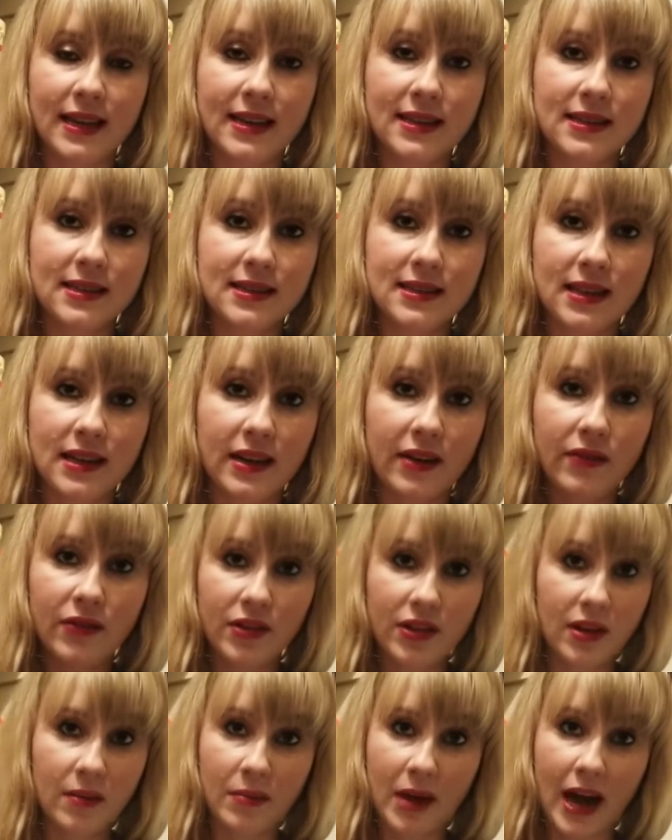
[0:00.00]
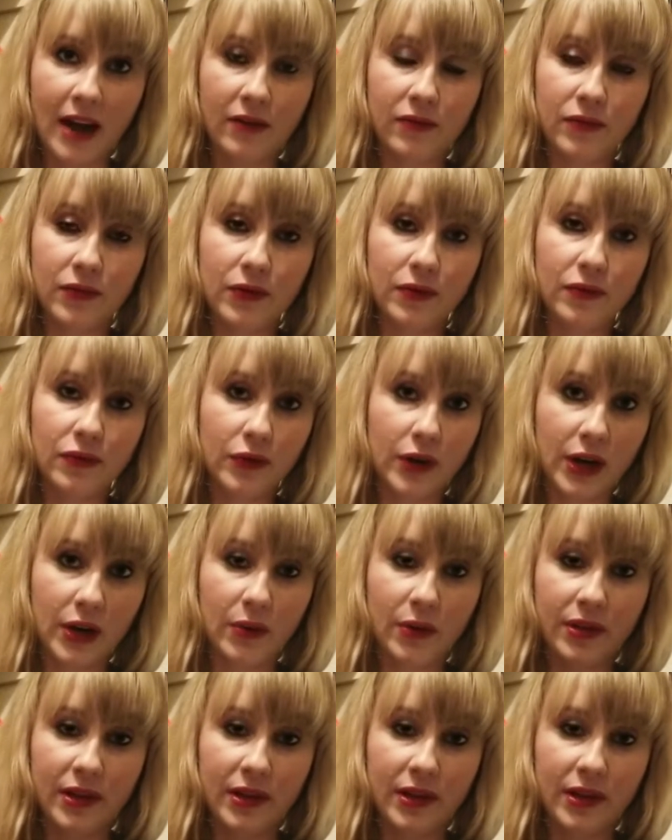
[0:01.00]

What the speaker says: I get to send everything back for free